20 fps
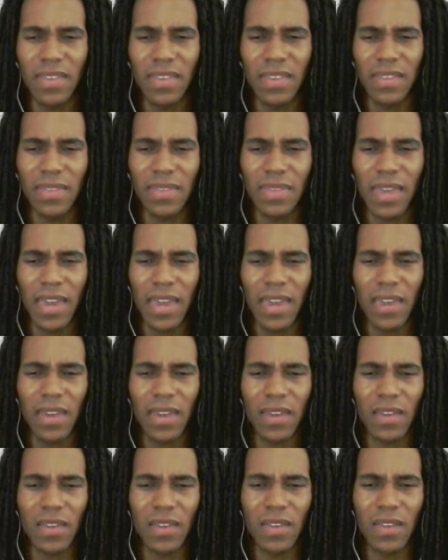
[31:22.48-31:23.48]
they
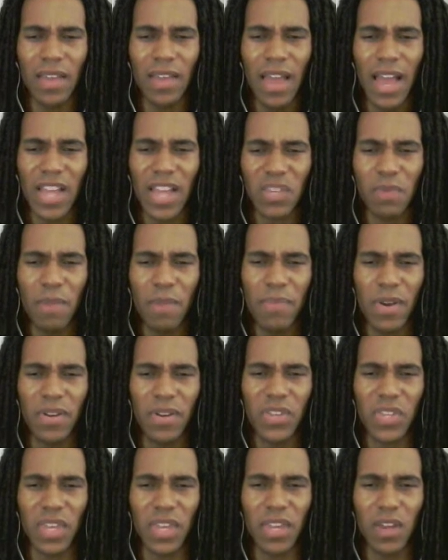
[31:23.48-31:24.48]
asked my
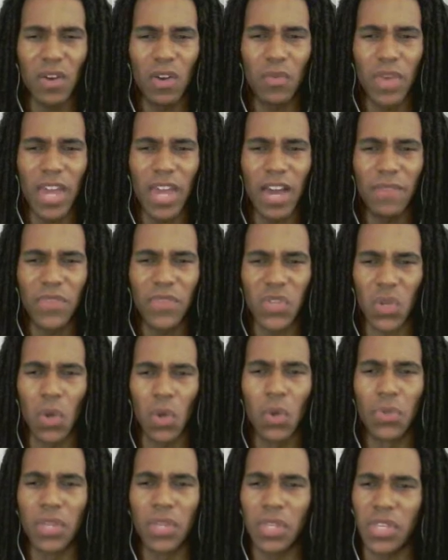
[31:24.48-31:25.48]
parents, like, oh, we have this
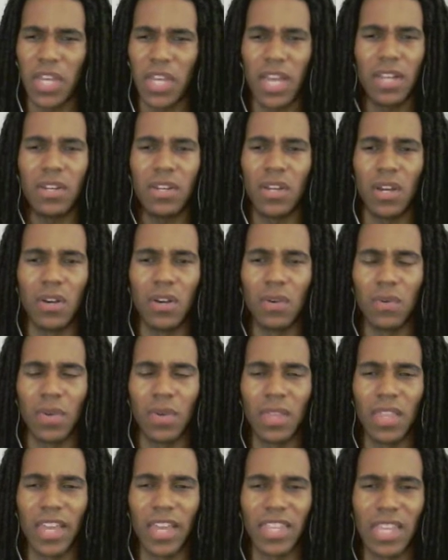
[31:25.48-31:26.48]
old Nintendo,
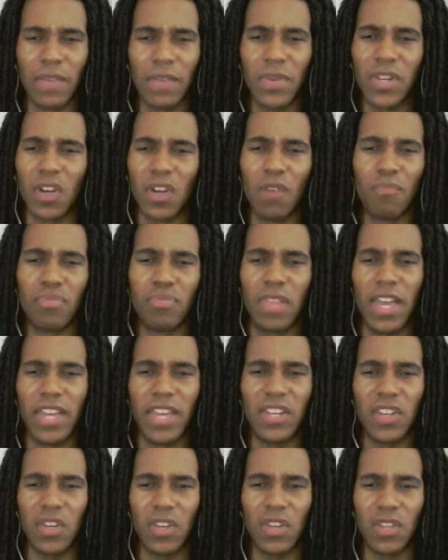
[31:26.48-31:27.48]
like, that we don't play.
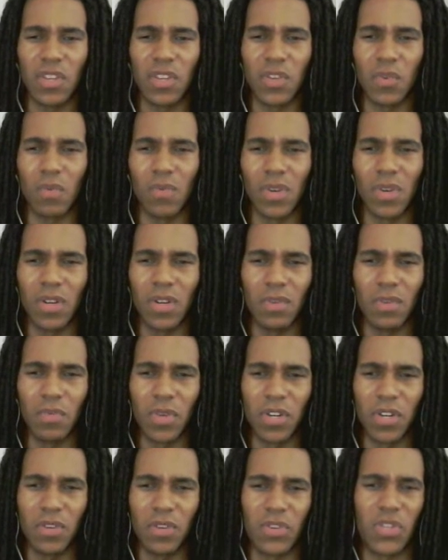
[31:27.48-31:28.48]

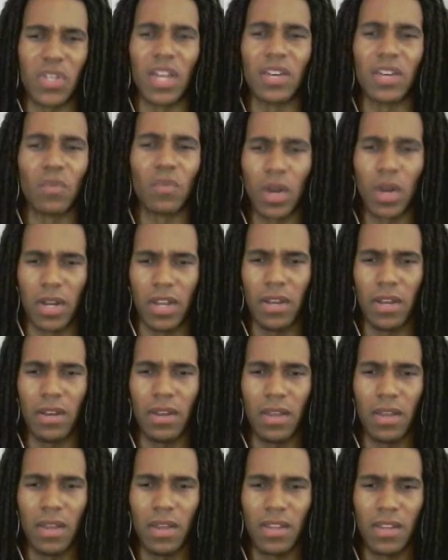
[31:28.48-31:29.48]
Would your son want it?
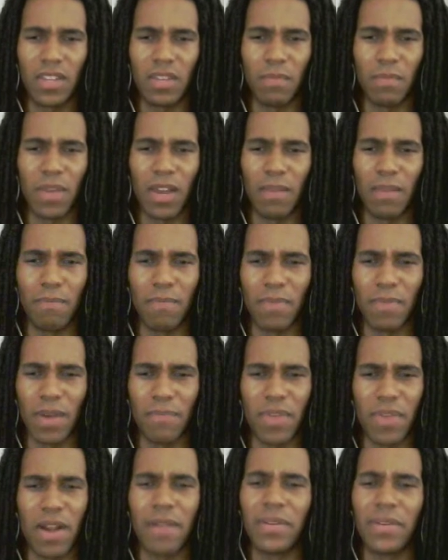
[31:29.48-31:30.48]
To my
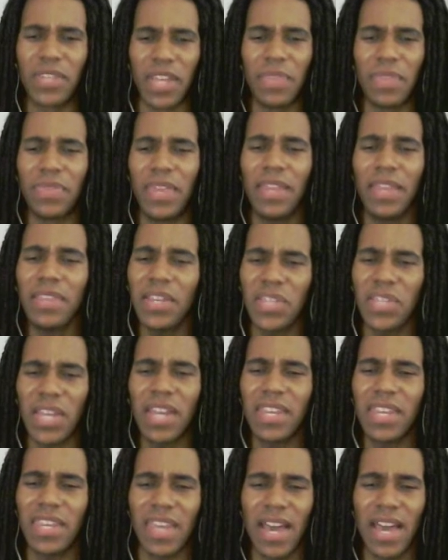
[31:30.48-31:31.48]
parents. And then they
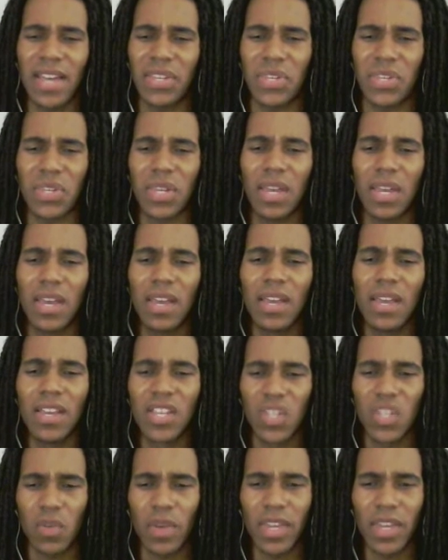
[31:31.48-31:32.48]
said yes.
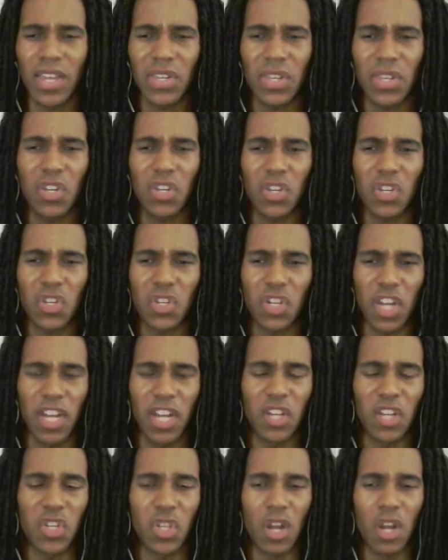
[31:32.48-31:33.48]
So I guess they just
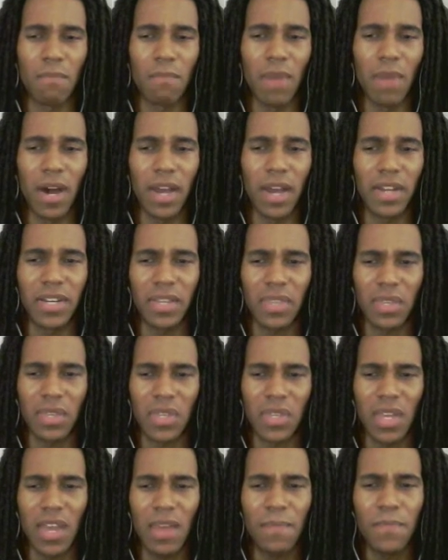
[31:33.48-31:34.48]
changed their mind at the
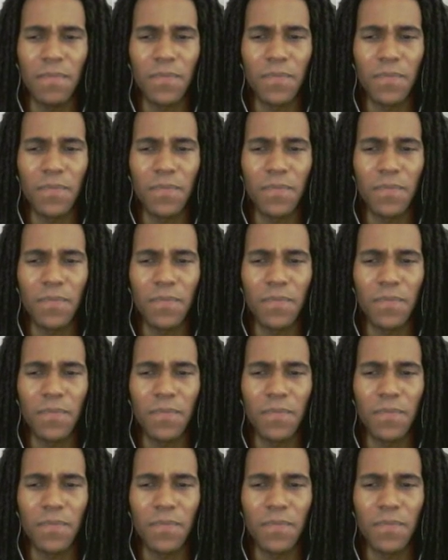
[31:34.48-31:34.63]
time.